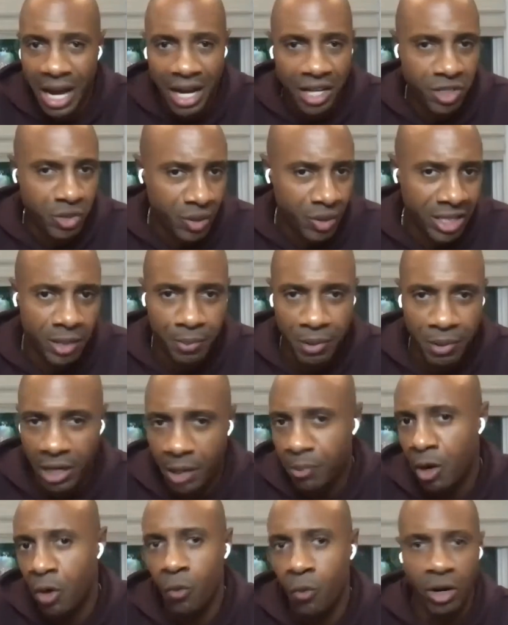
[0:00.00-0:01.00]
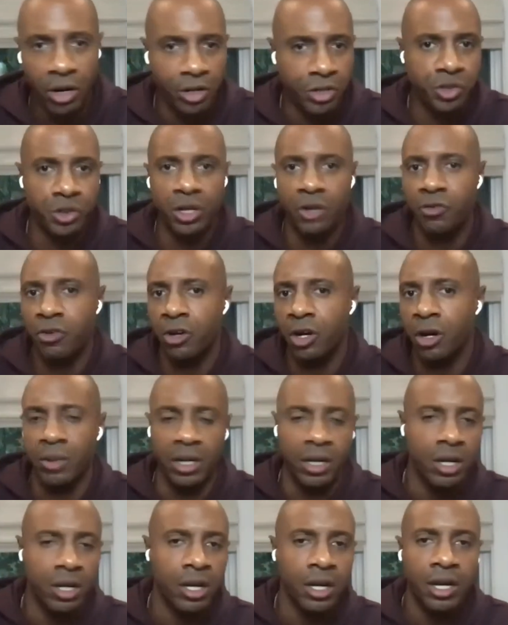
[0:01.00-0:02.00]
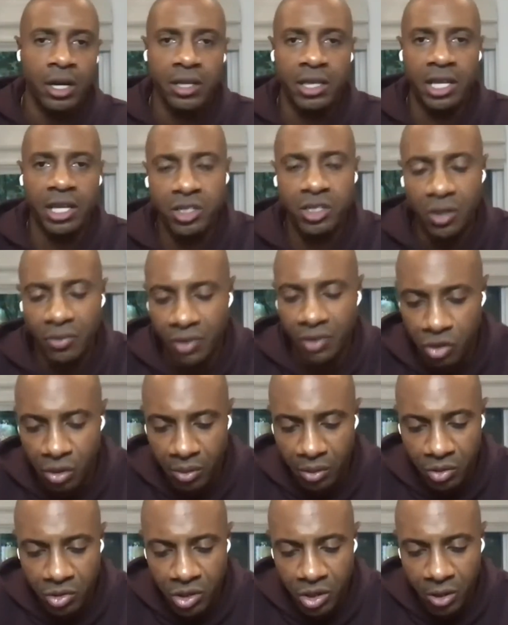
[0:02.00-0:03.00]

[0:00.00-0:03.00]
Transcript: shots, right? Depending upon where you're shooting from and things off the dribble.